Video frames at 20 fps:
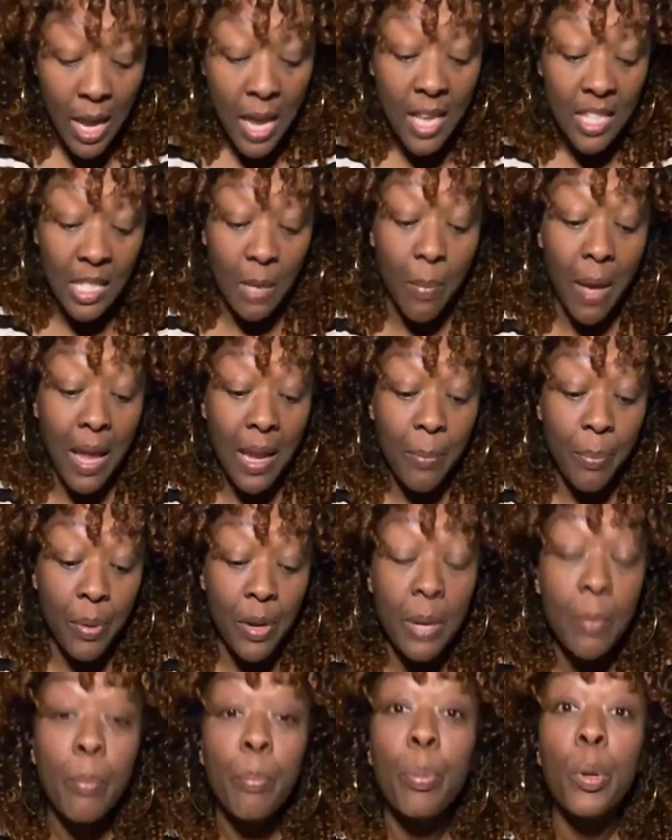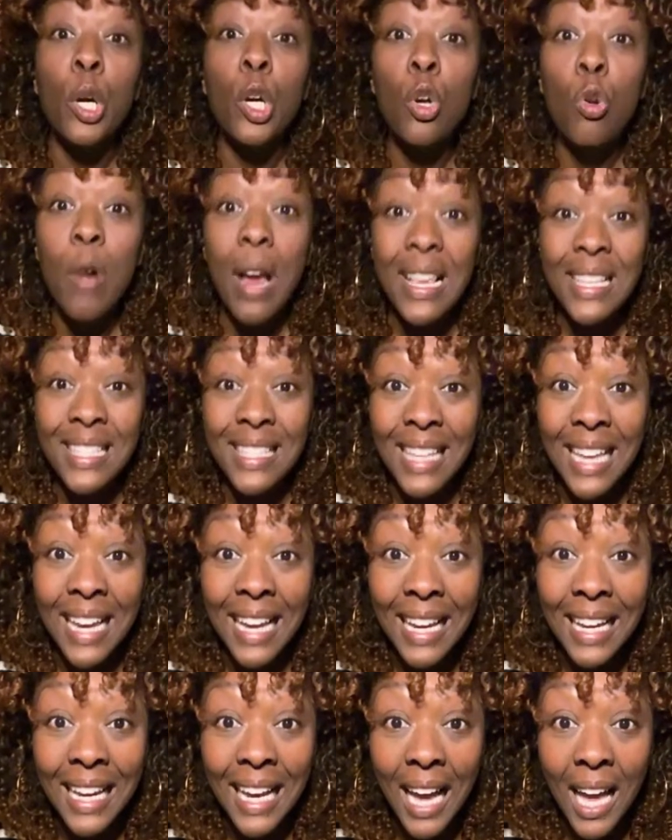Somebody put
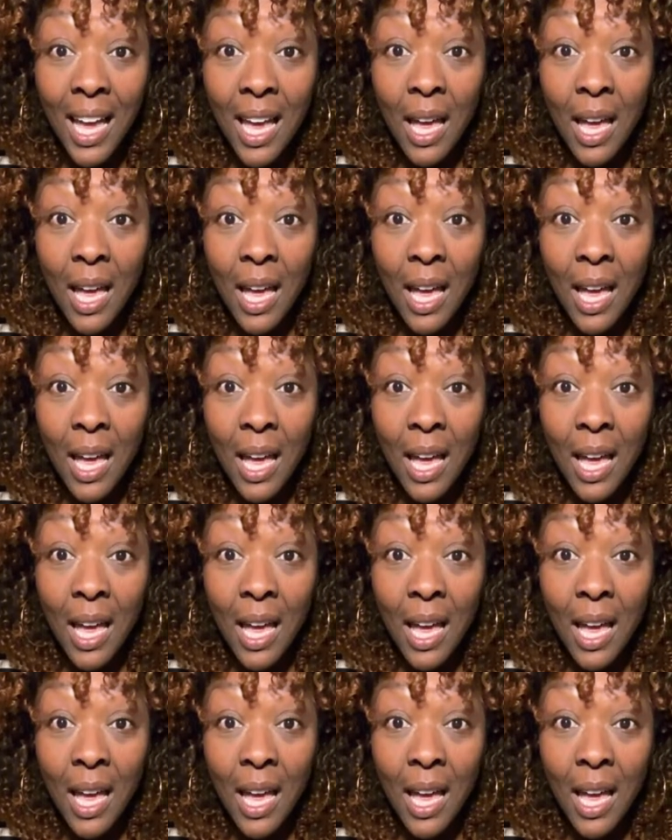progressing.